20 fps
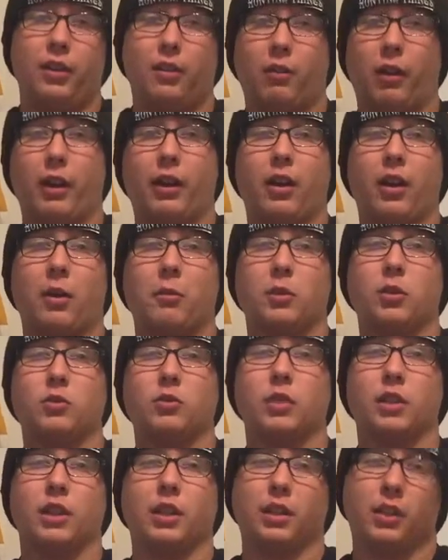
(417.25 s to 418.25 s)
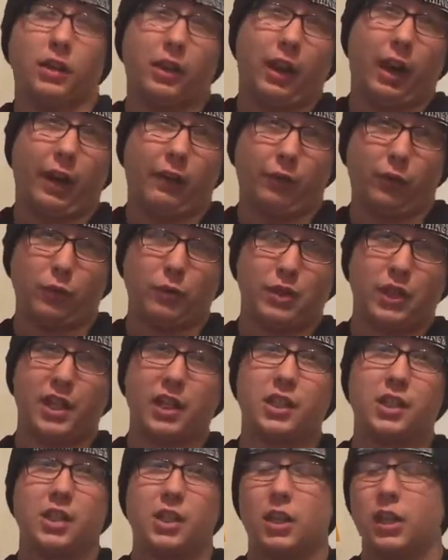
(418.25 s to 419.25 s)
Right now I'm using an iPhone
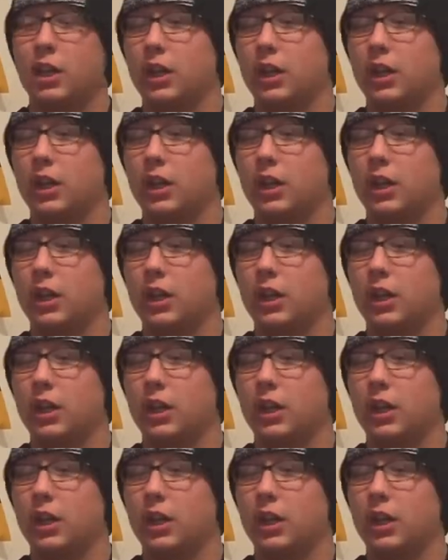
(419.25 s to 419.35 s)
6.